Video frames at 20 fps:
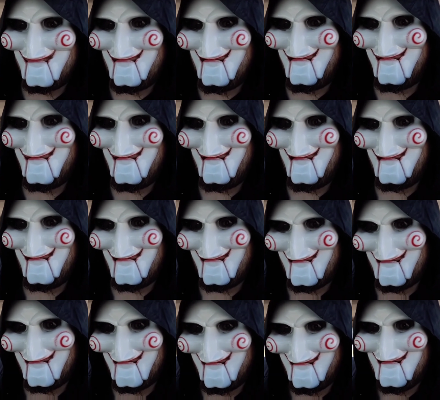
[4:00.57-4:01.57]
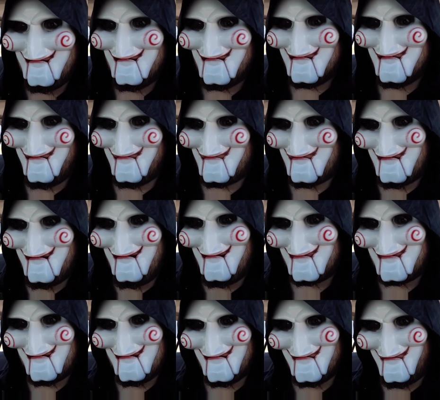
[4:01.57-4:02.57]
about a
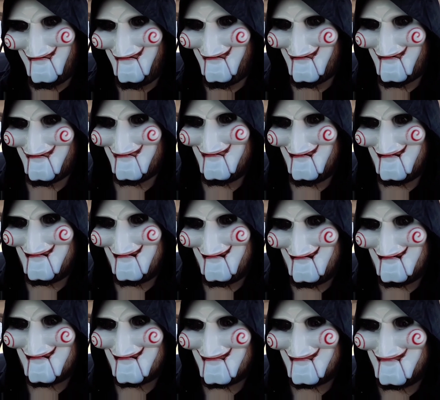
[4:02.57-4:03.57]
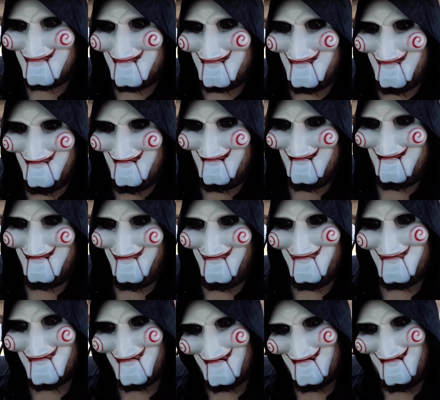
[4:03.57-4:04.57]
Lovecraftian horror that takes
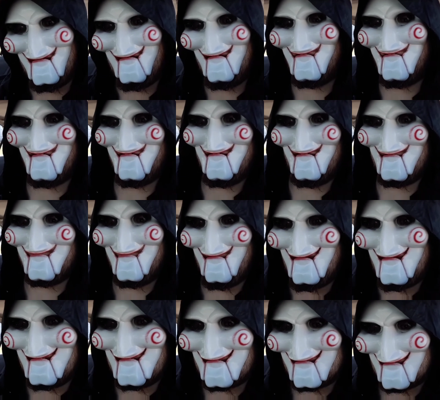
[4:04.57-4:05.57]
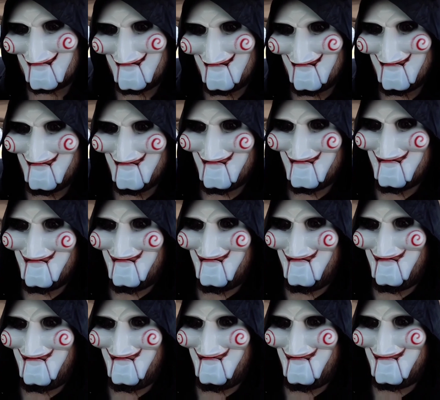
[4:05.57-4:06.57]
over an Antarctic base.
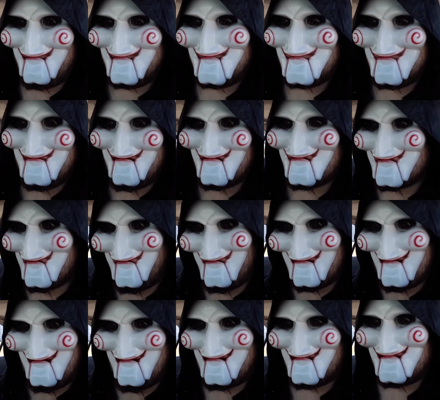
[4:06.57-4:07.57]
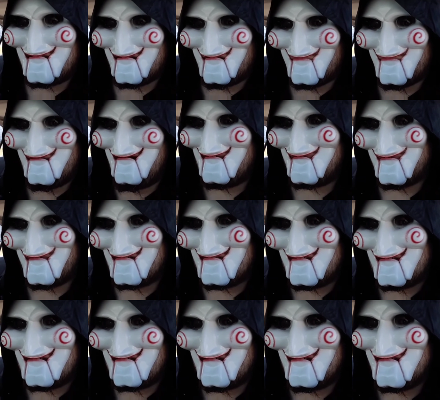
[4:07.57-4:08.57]
There's all kinds of
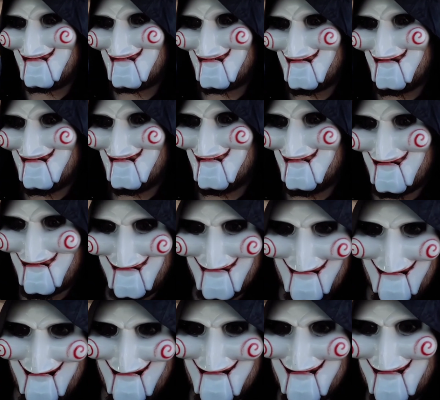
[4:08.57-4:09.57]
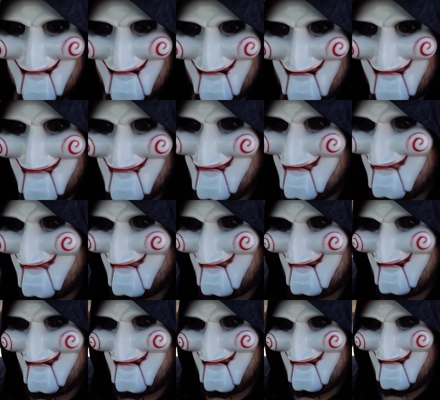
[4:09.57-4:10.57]
references, little nods to the
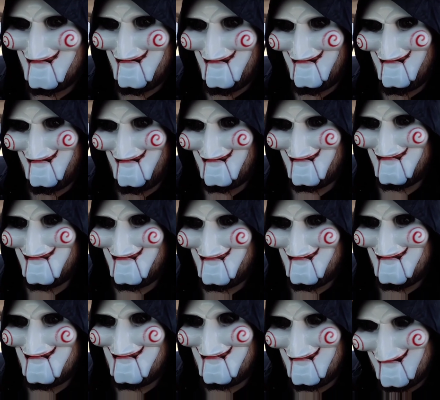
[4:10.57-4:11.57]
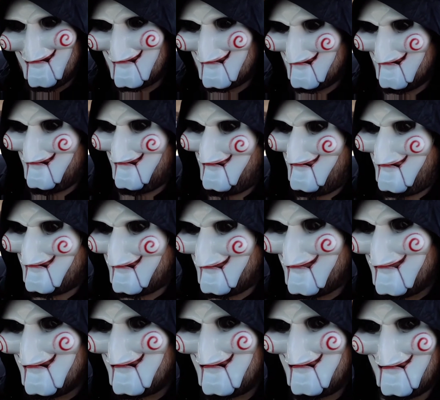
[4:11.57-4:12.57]
movie, and the detail on the
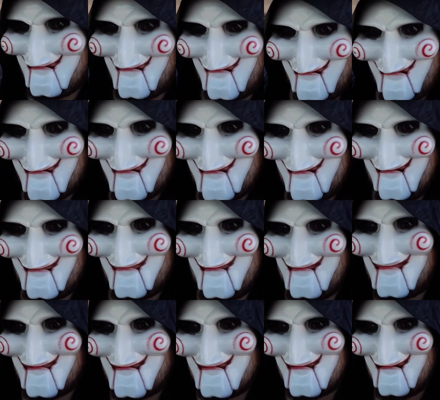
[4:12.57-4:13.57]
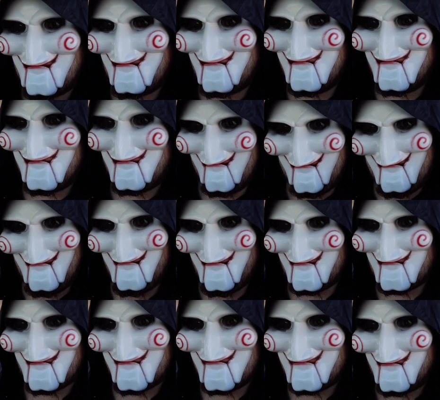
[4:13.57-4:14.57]
miniatures that represent the
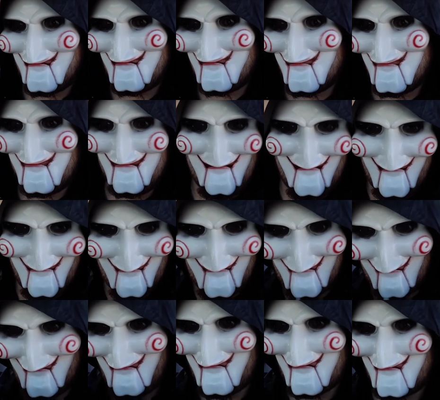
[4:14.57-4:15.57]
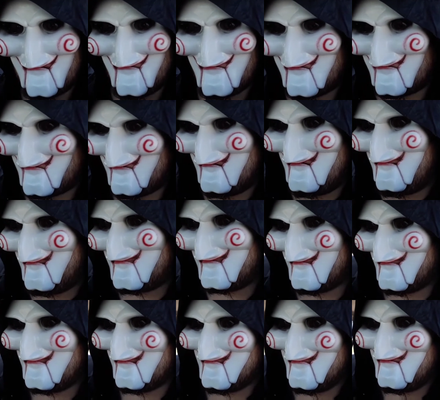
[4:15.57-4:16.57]
characters that you play, which are also straight up
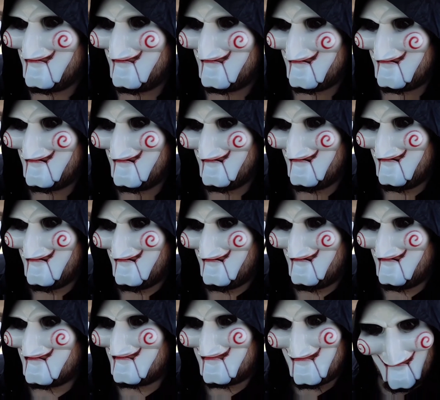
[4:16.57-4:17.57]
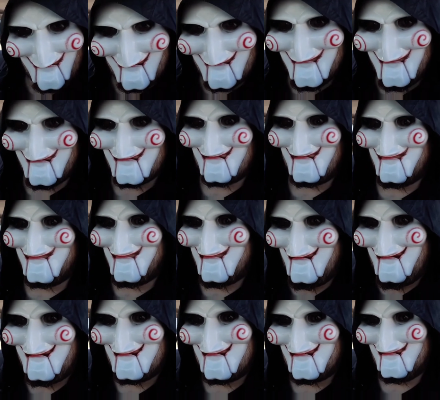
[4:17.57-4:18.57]
from the movie, is pretty much
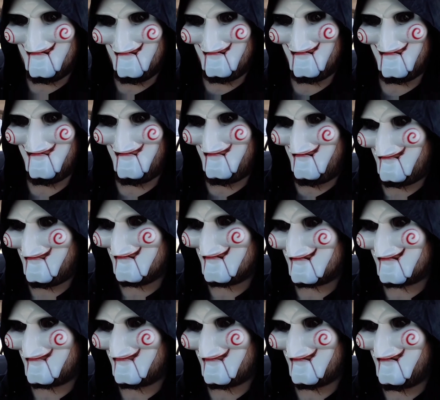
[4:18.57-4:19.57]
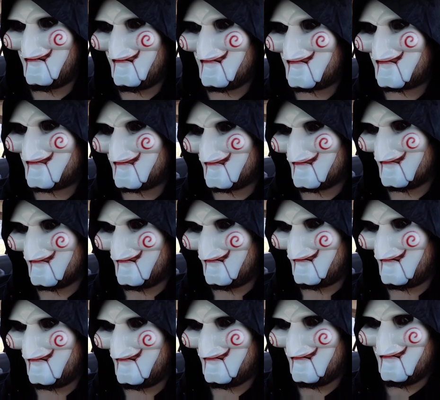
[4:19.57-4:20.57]
immaculate. You know, I was surprised
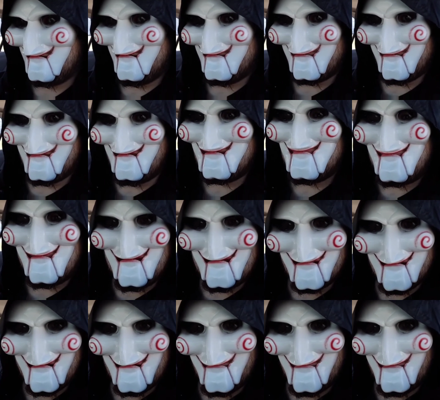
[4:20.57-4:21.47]
for them being